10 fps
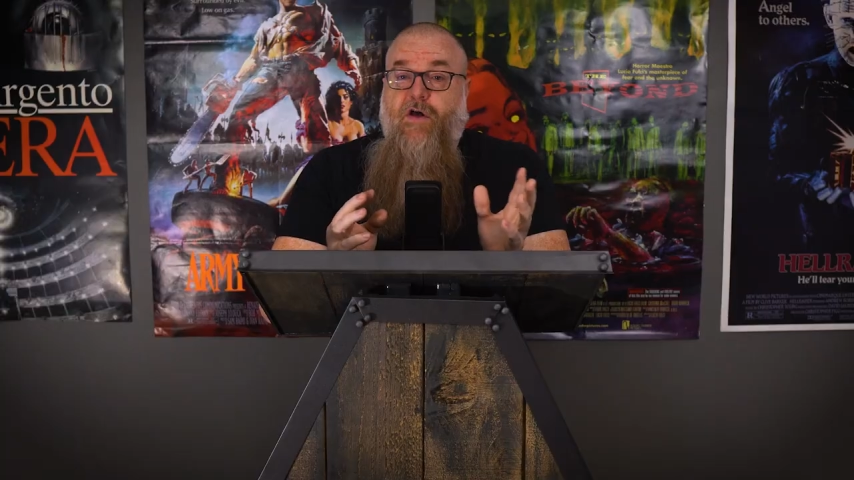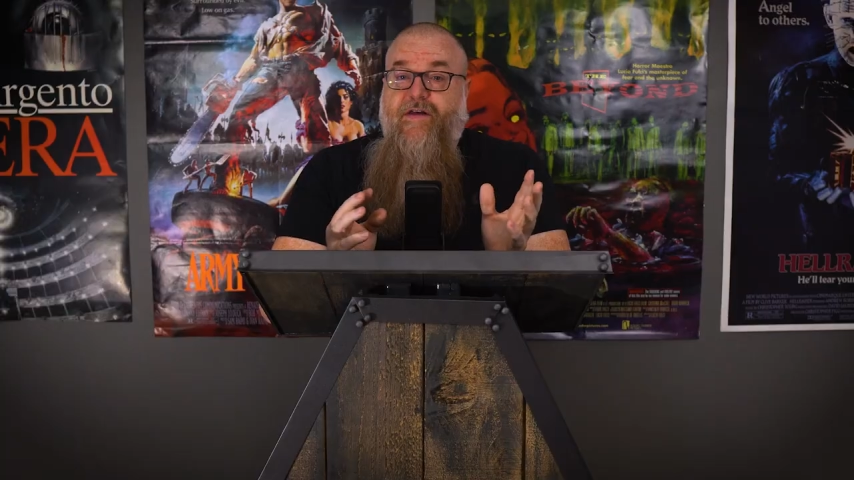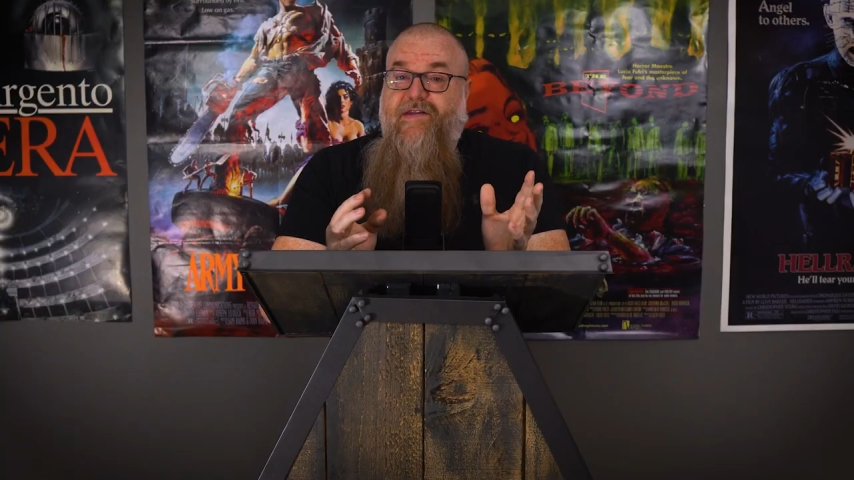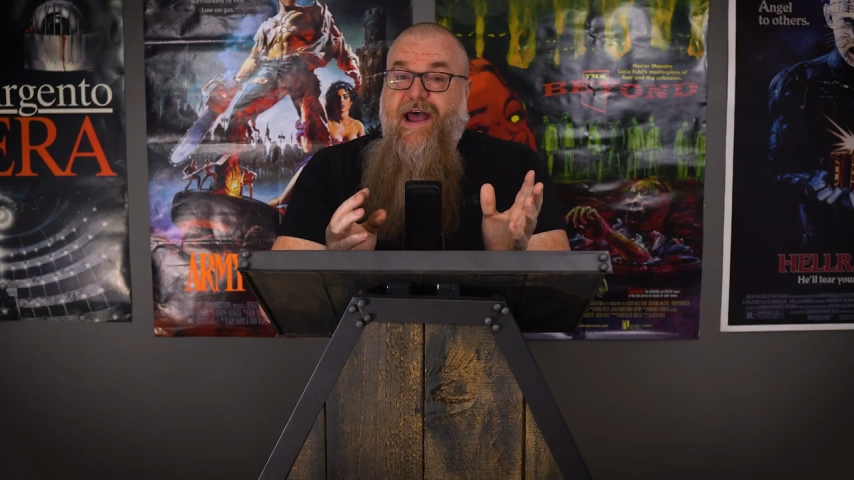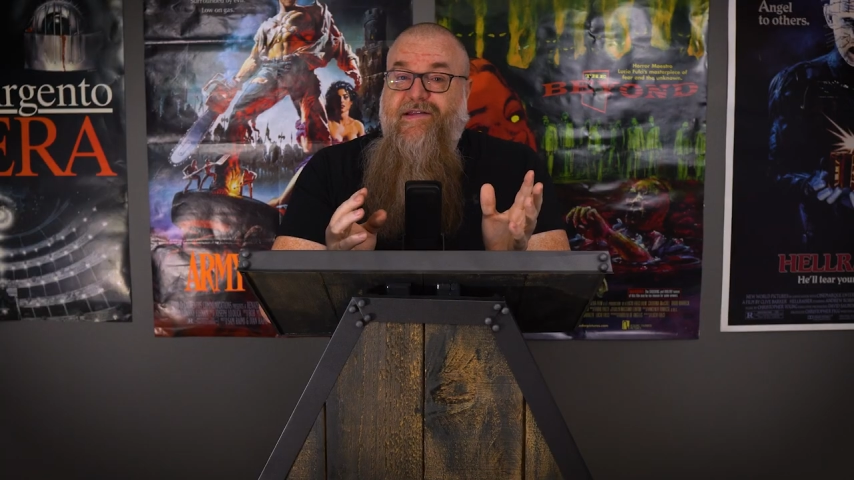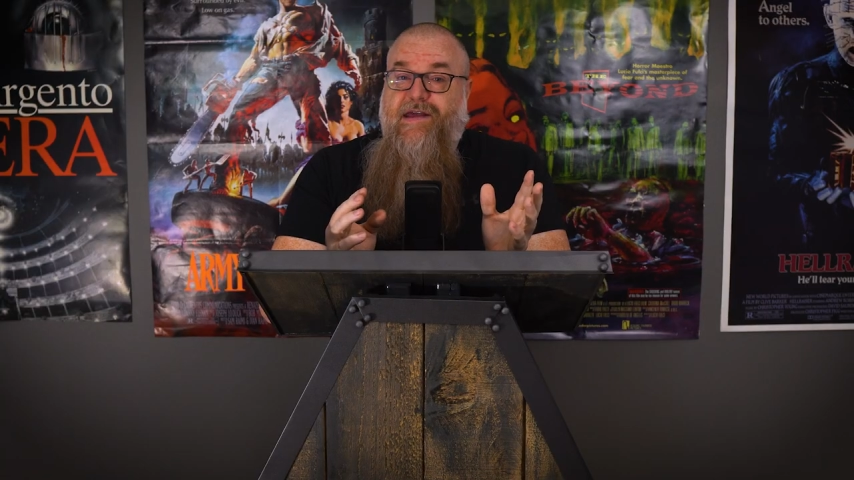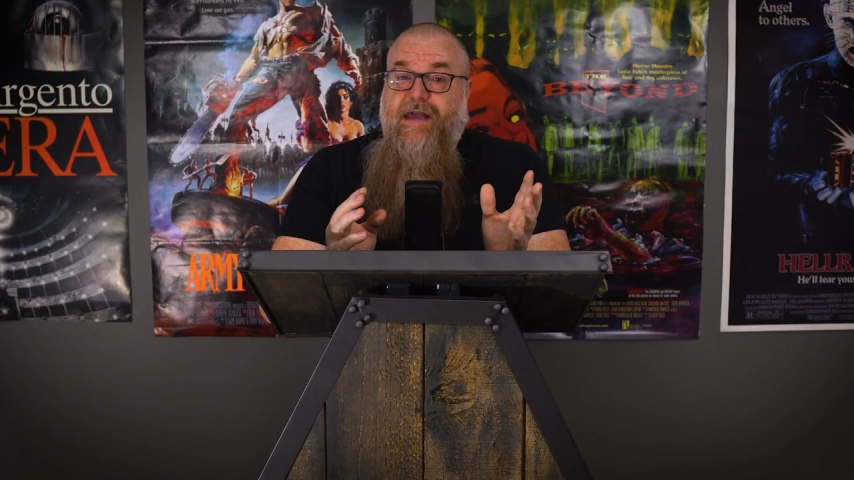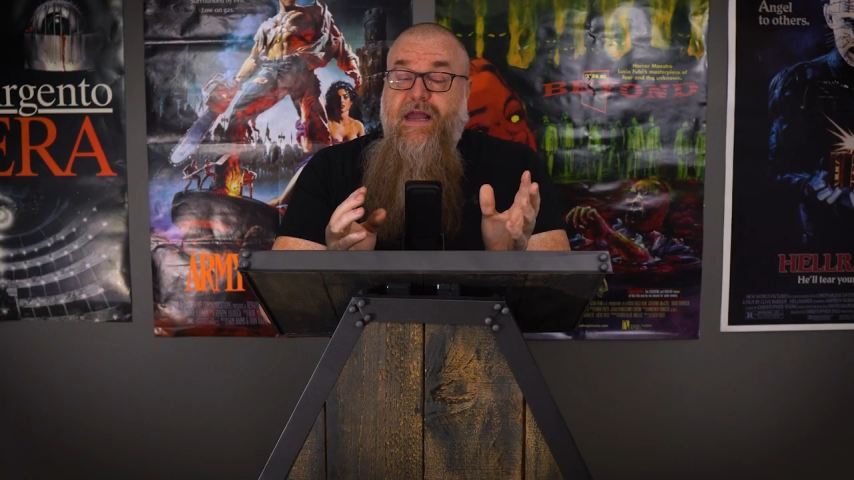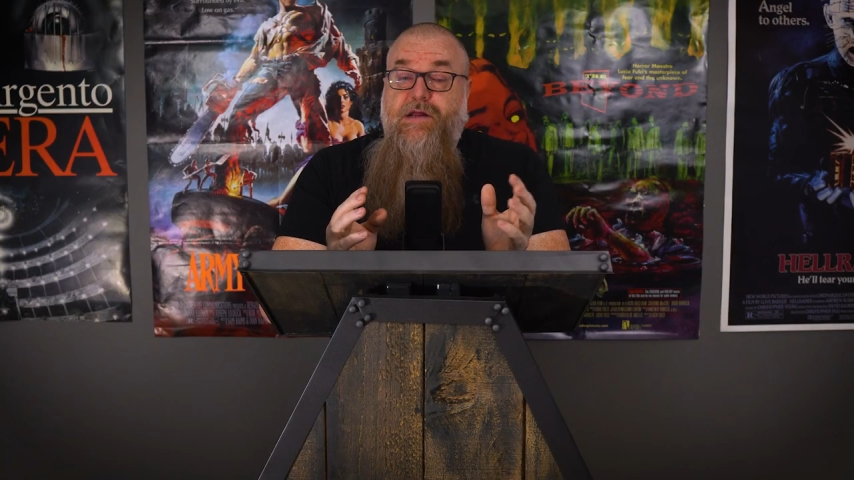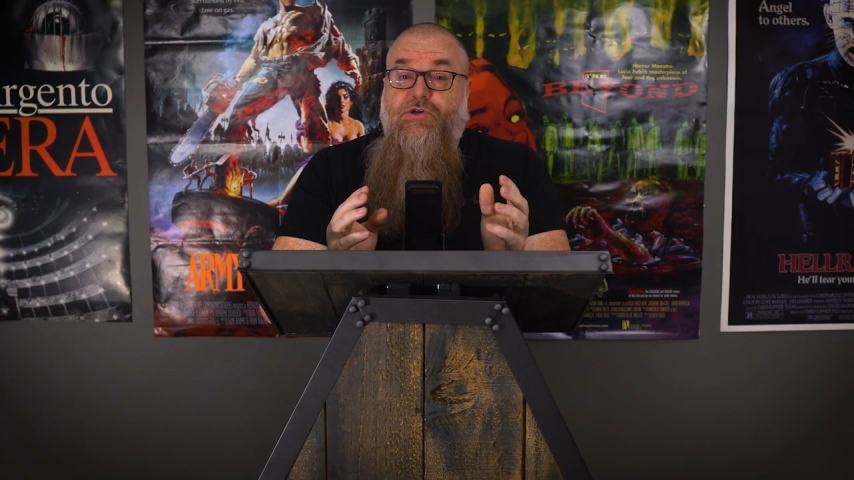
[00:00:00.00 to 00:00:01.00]
all this ass
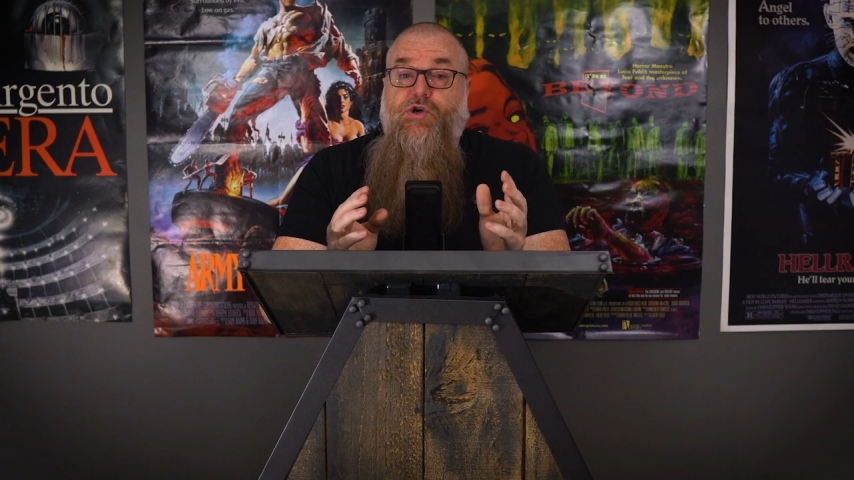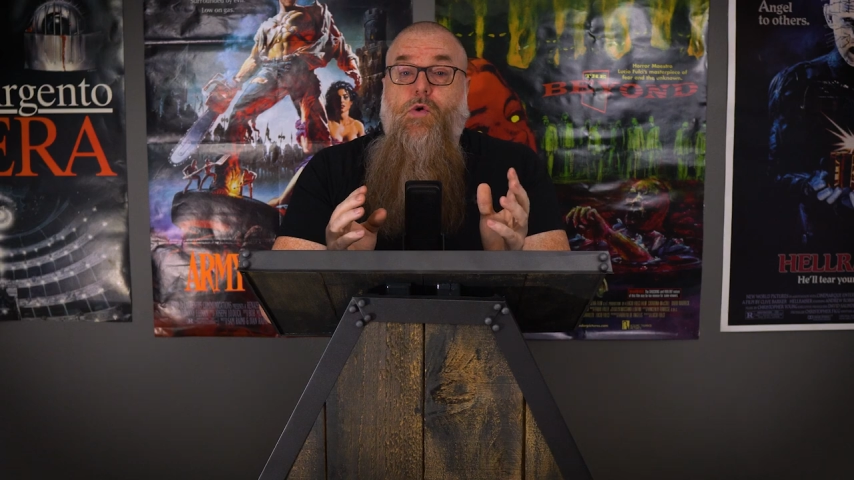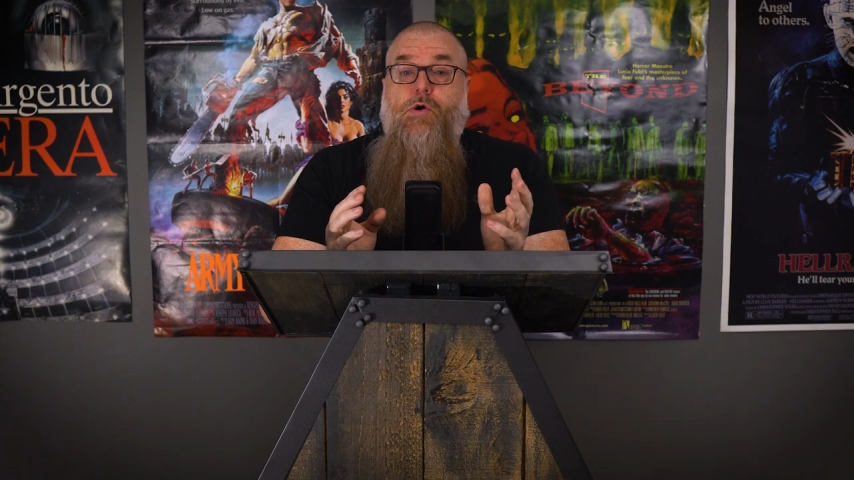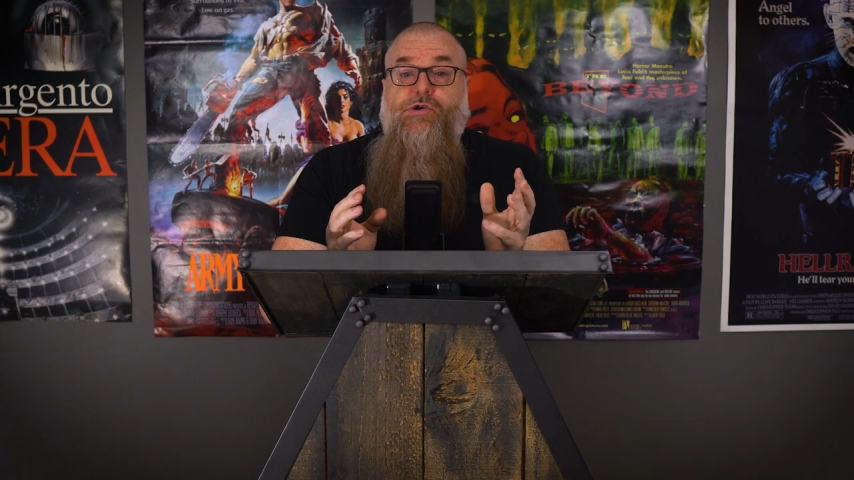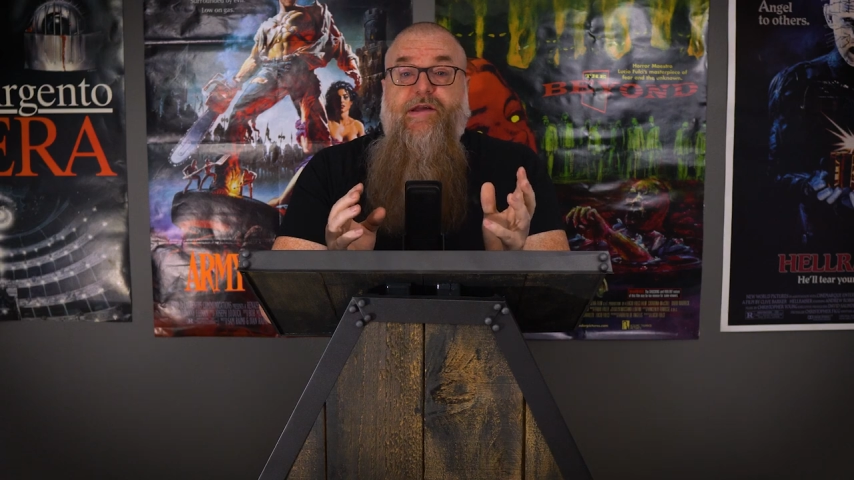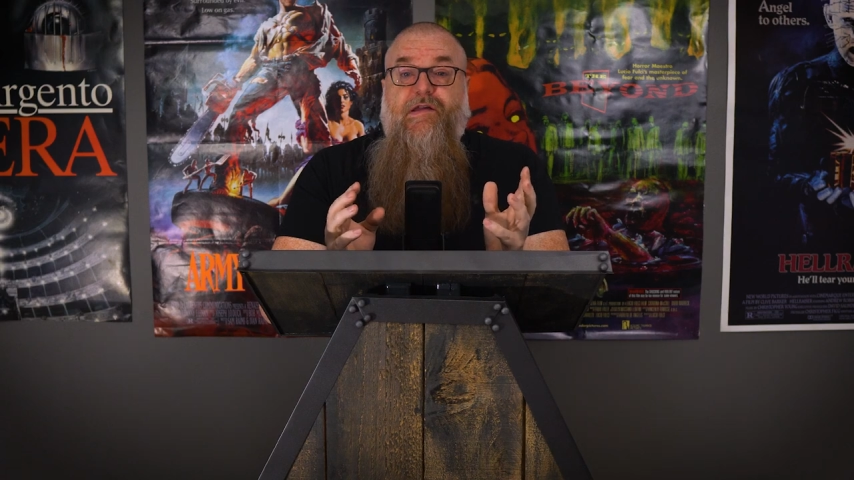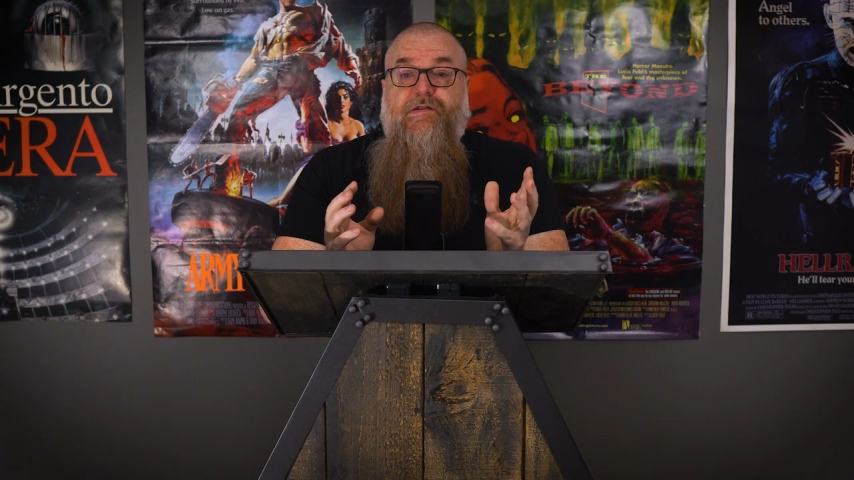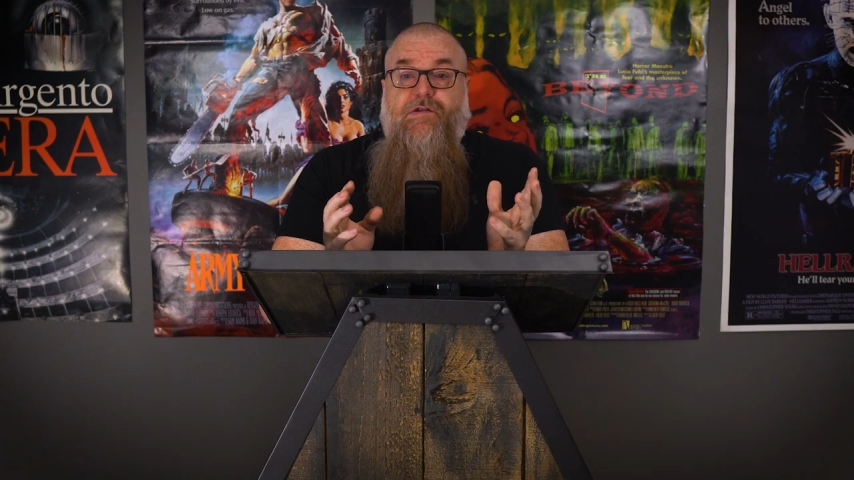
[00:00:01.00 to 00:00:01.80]
kicking, George has a